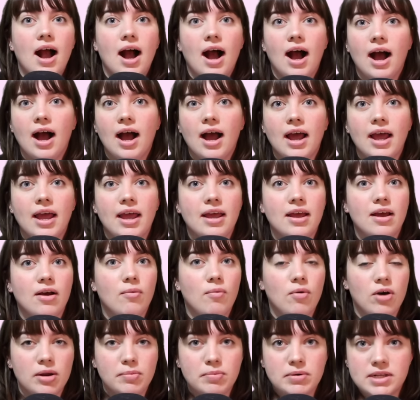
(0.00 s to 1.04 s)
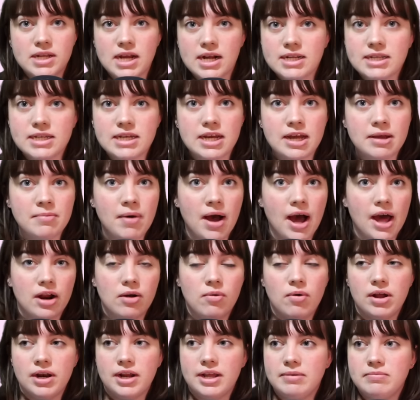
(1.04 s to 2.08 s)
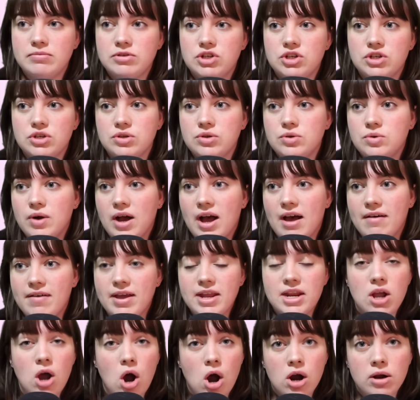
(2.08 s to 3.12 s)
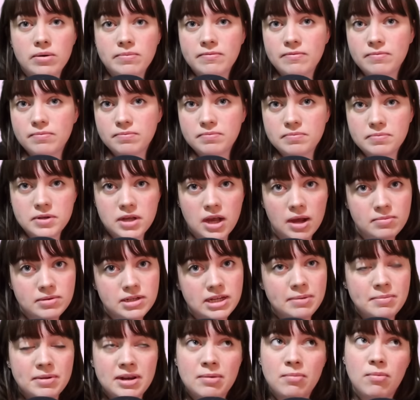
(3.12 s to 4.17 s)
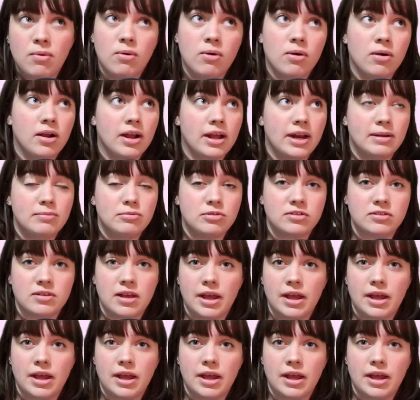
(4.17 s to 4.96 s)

I want to protect him, I don't want him to have any harm to come to him anymore, and I'm just